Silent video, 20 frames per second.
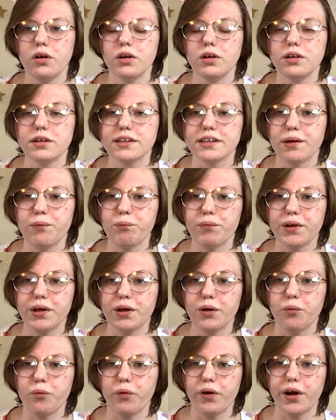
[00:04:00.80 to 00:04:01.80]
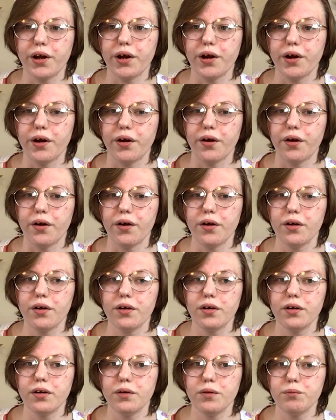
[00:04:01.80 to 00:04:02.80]
something where
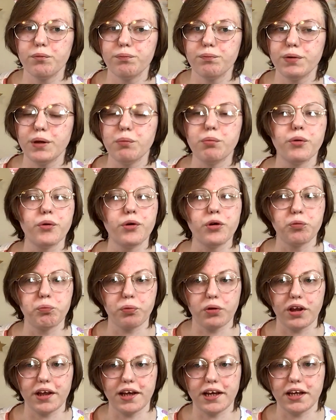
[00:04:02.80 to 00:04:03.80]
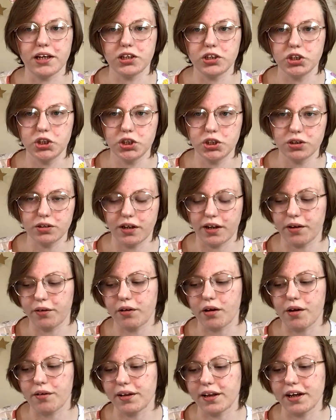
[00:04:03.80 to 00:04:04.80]
people who pledge
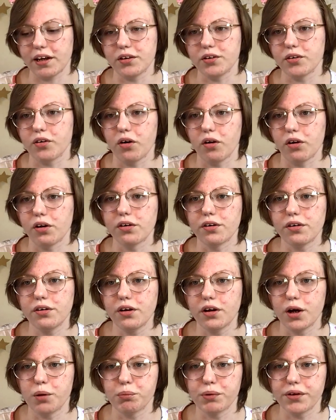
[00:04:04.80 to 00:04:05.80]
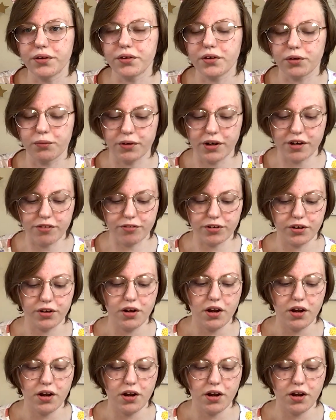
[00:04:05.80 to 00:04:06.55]
like $1 a month or whatever